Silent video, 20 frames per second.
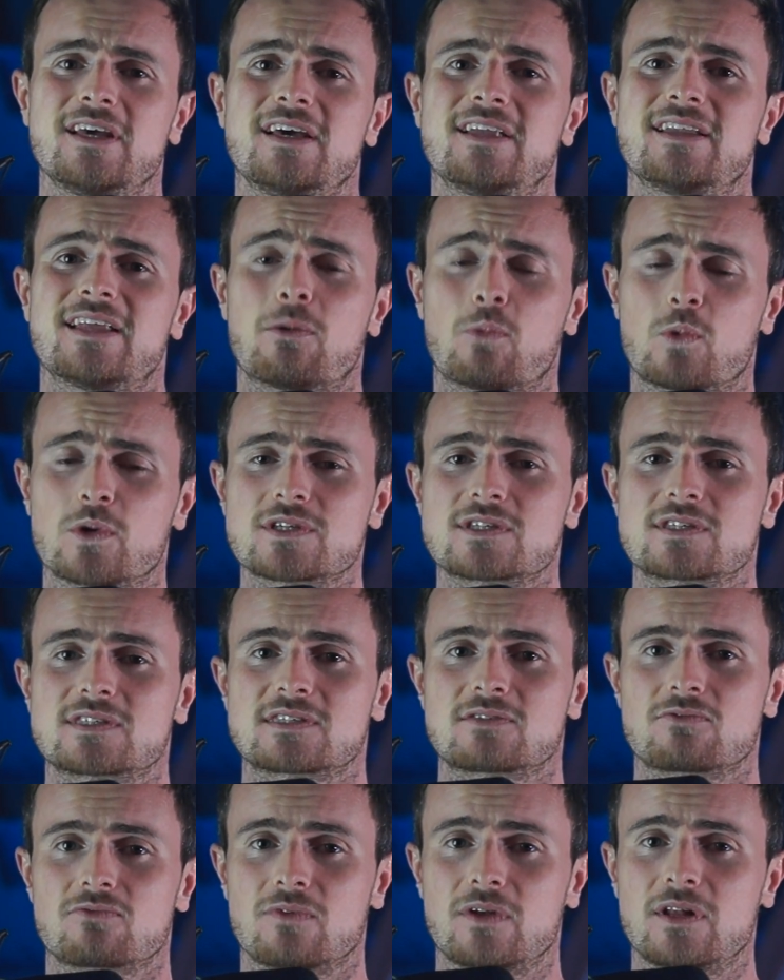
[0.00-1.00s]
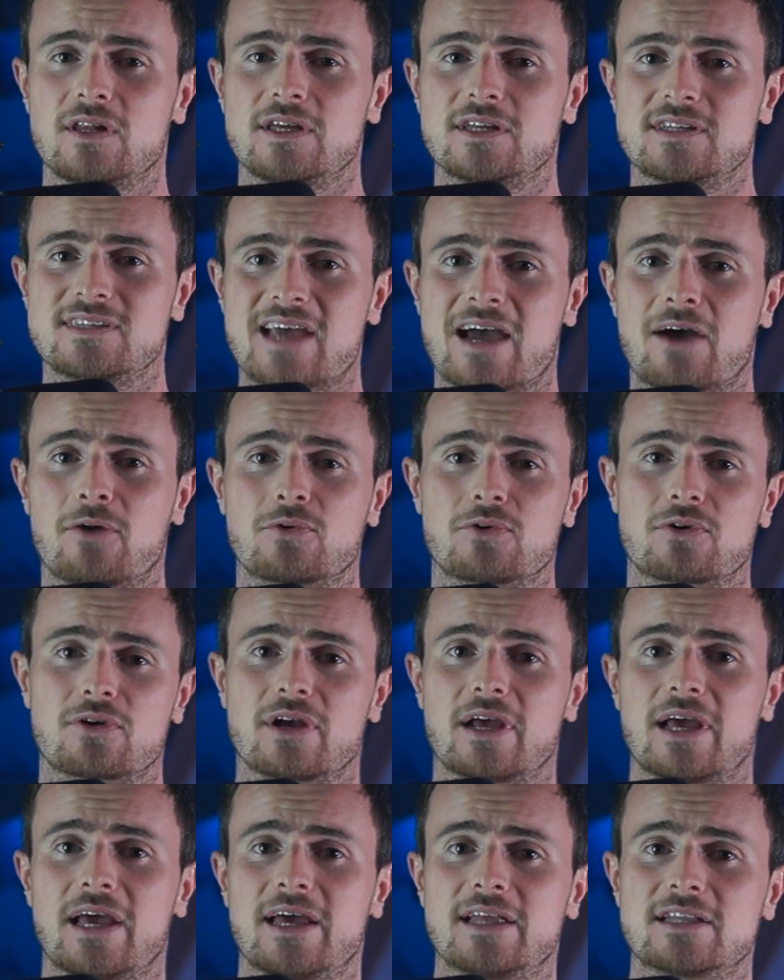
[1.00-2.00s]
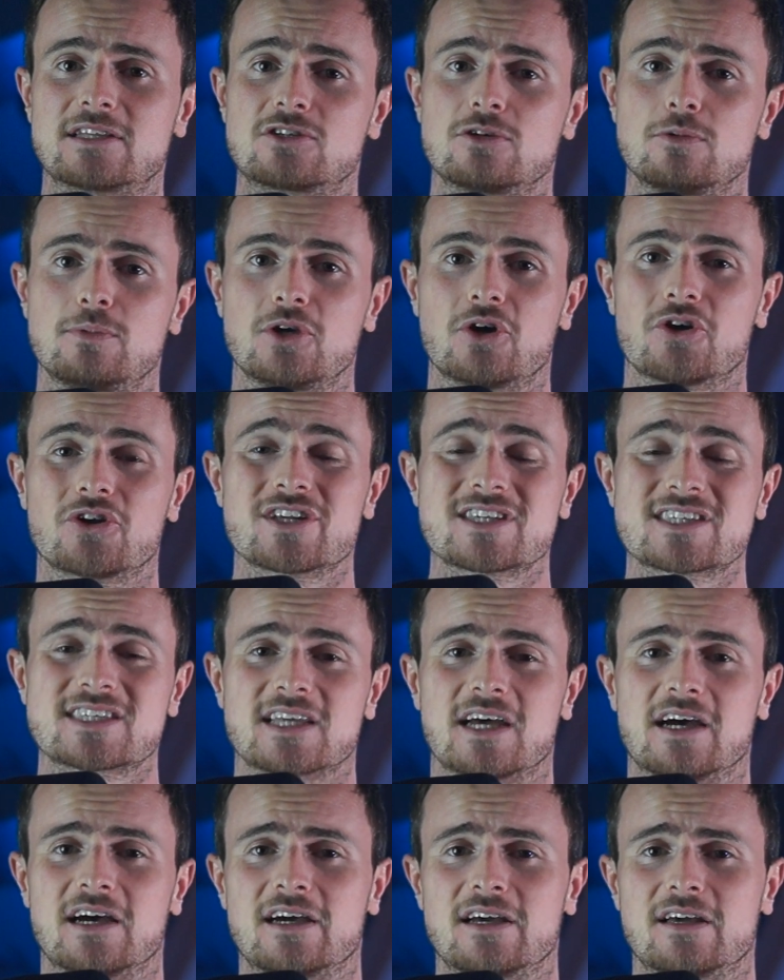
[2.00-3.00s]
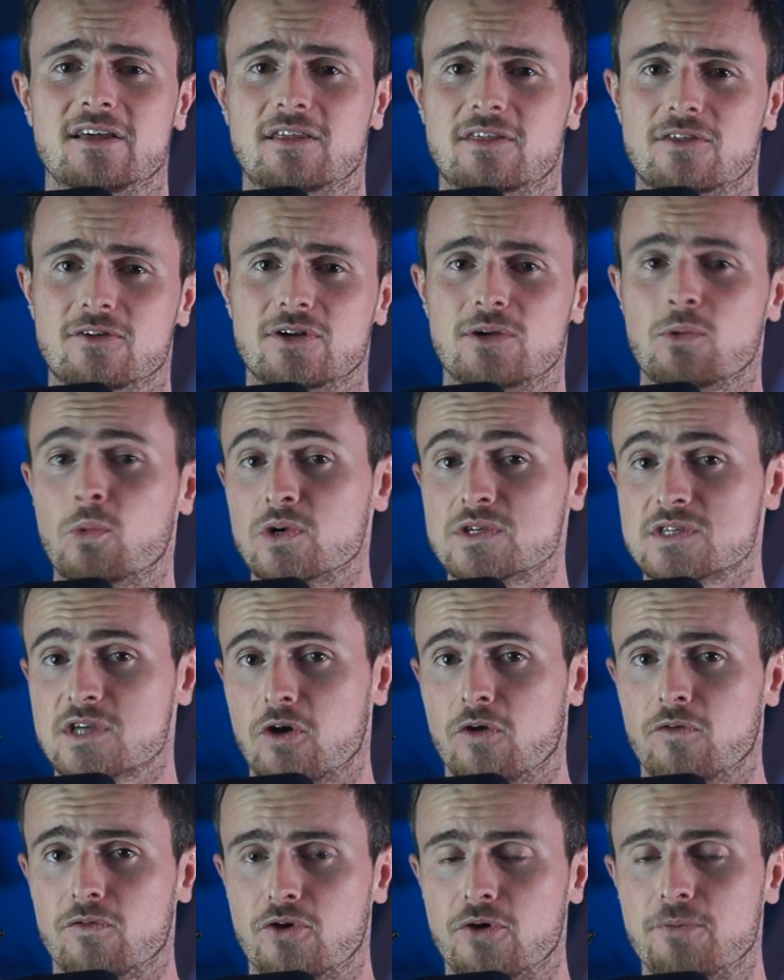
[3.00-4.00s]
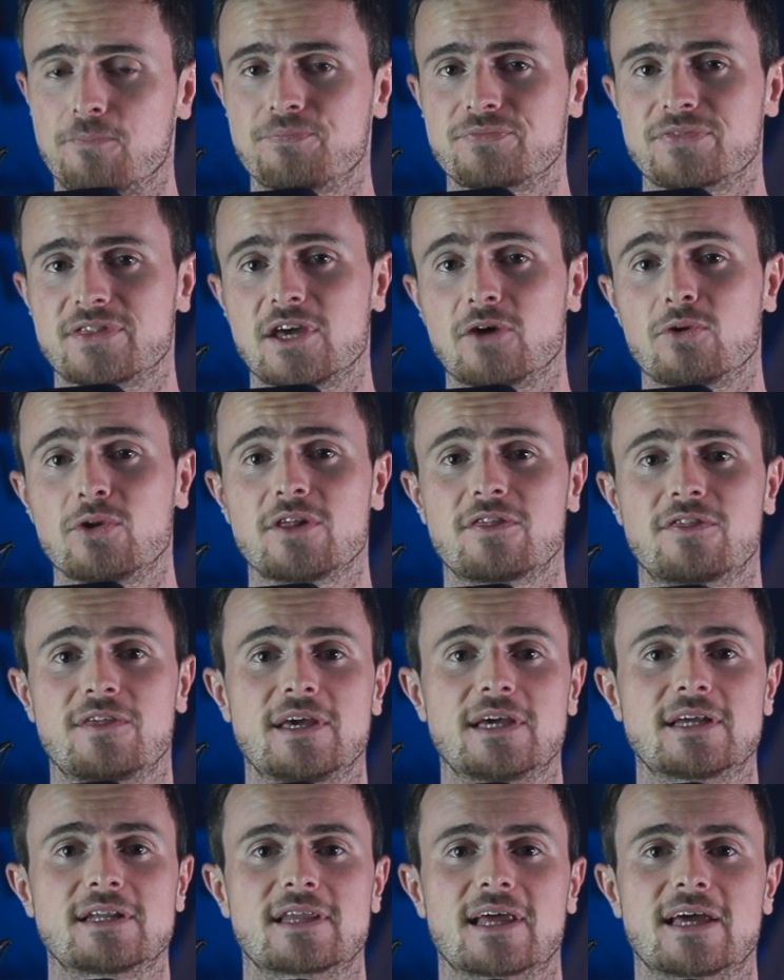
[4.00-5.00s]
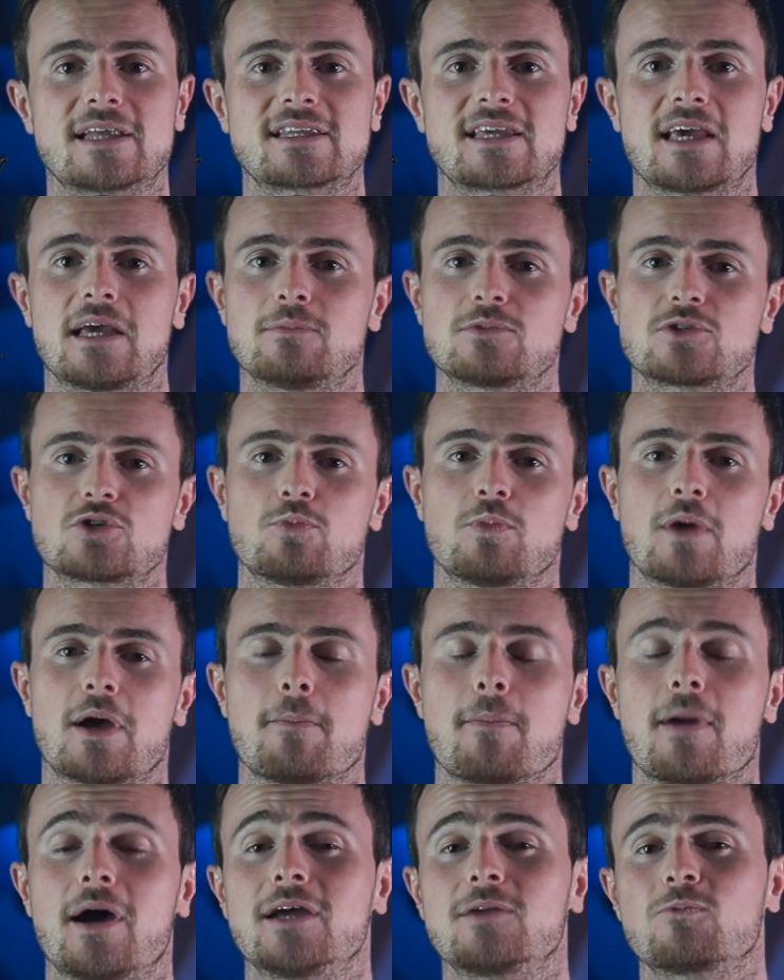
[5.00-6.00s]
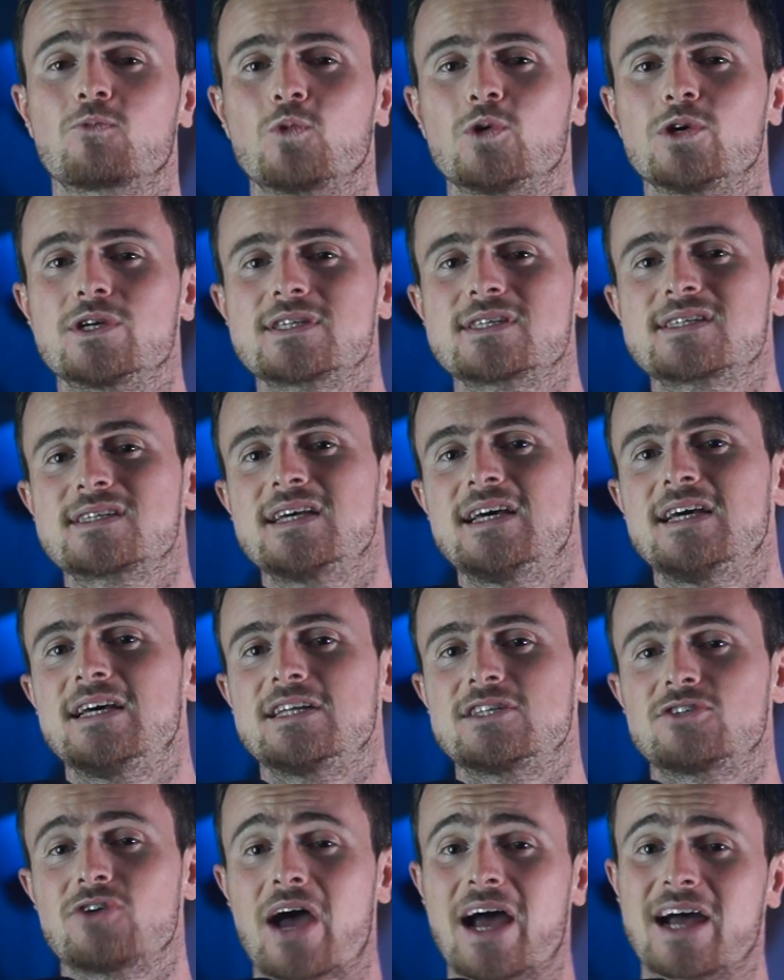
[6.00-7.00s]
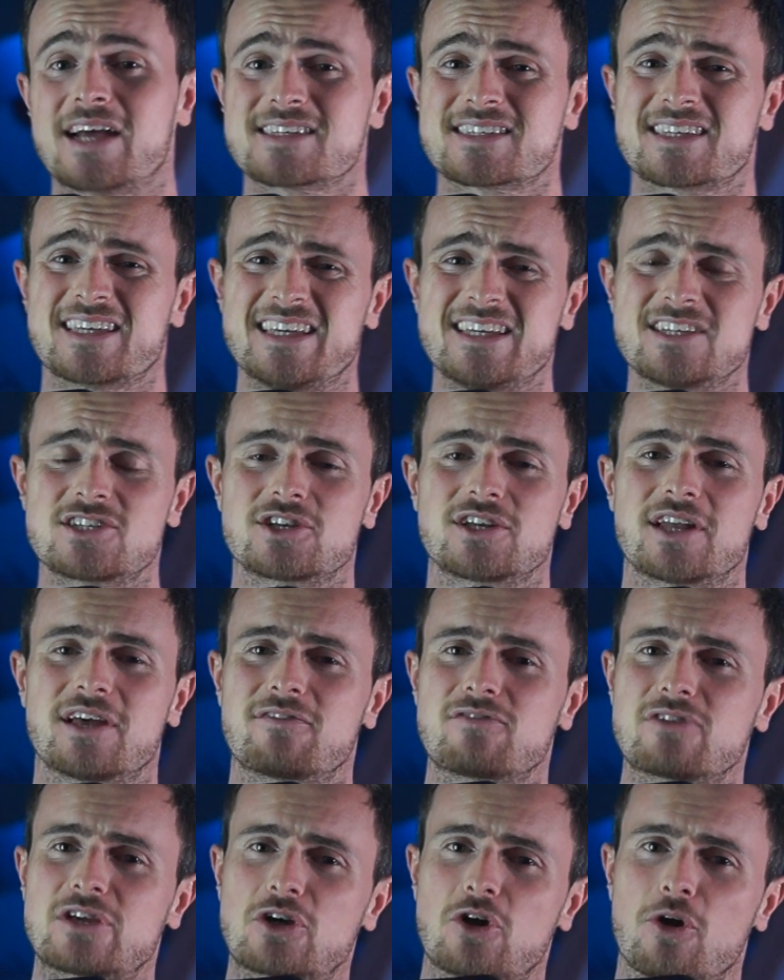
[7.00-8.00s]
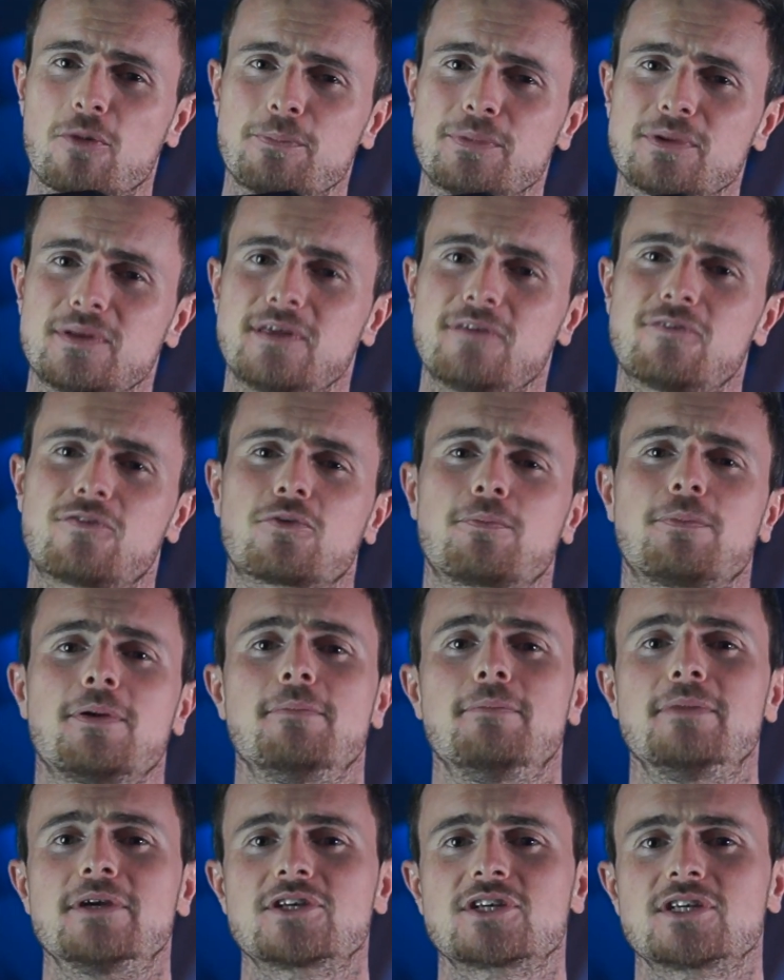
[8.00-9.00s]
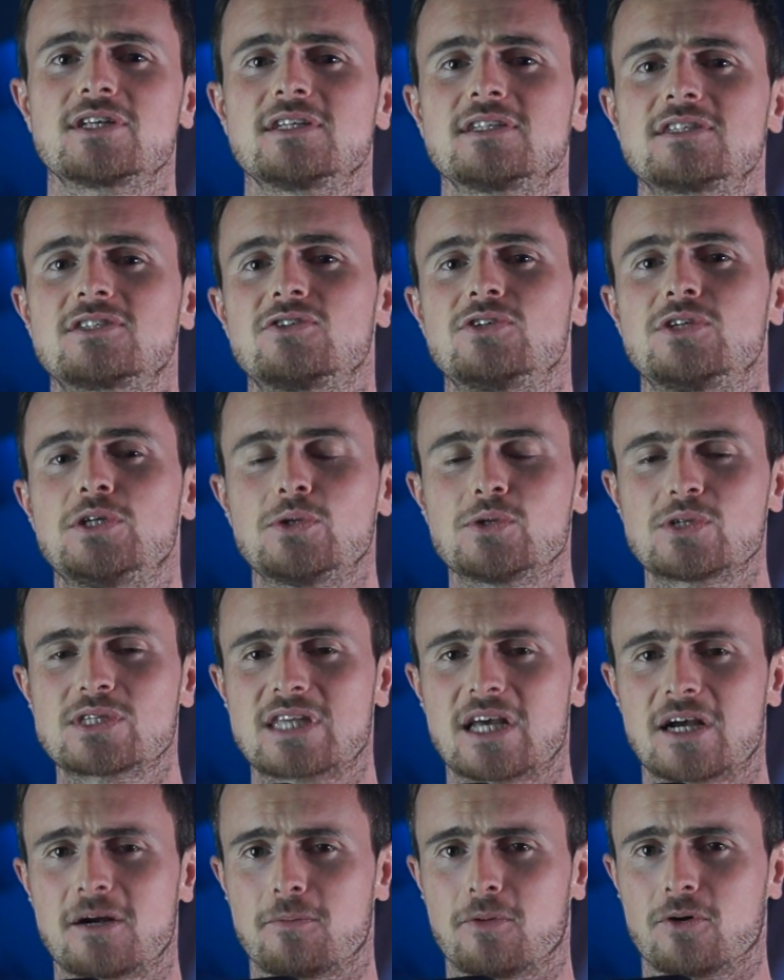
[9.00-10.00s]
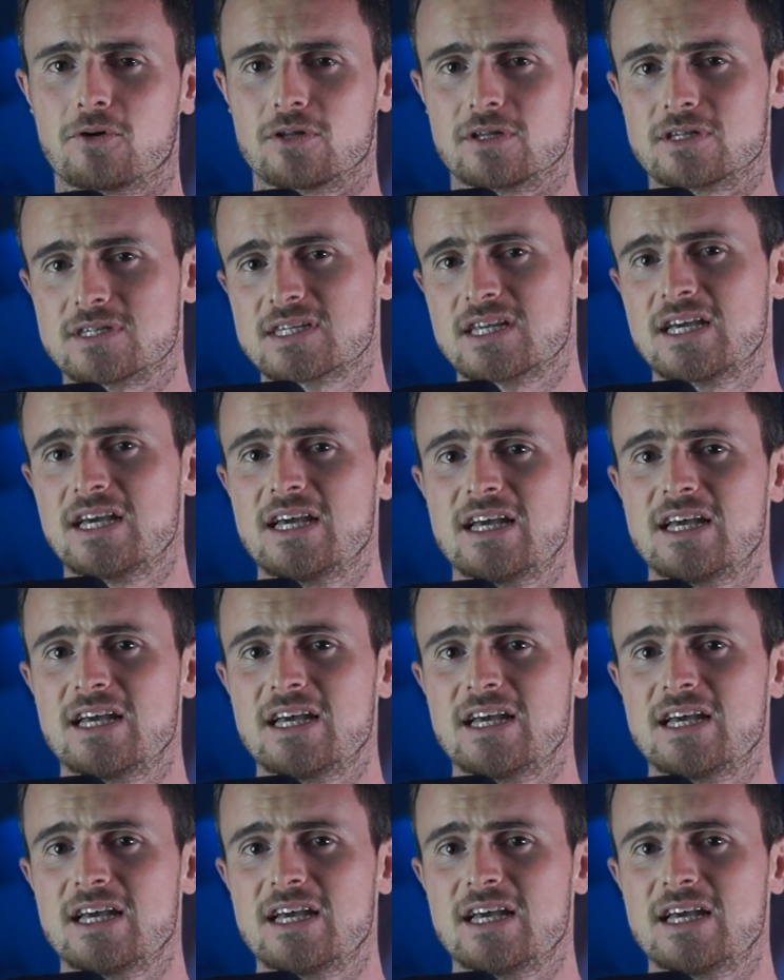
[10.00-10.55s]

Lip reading: That was really a downer, and to be honest, I thought it was over. The only thing that came to my mind was to ask each and every company for permission to use their bottles.